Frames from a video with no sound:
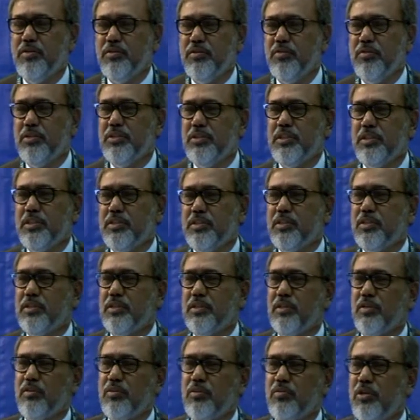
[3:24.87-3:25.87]
which is
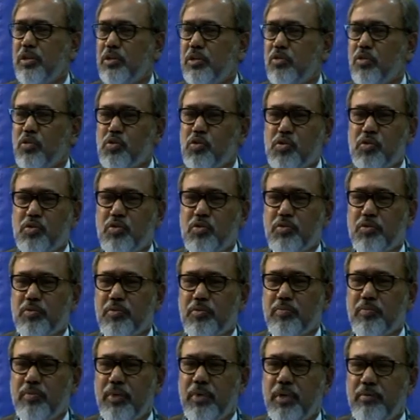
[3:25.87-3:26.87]
quite close to
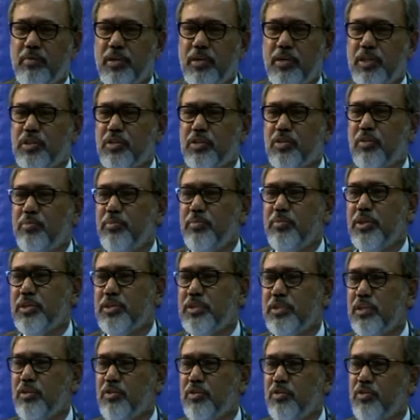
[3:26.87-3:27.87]
Bangladesh government is
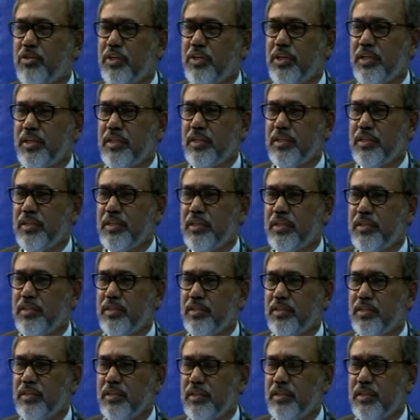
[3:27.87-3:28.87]
now doing
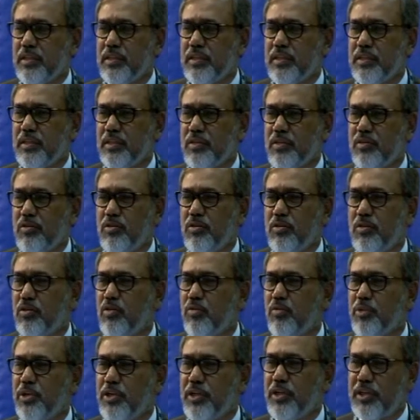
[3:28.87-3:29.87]
in called
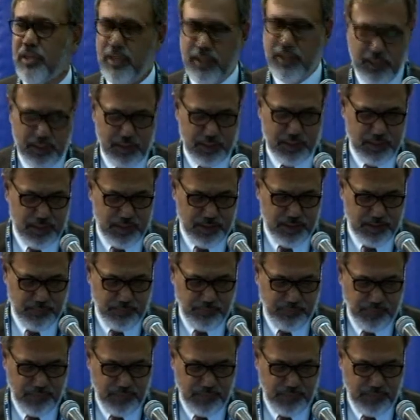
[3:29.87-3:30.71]
community clinics.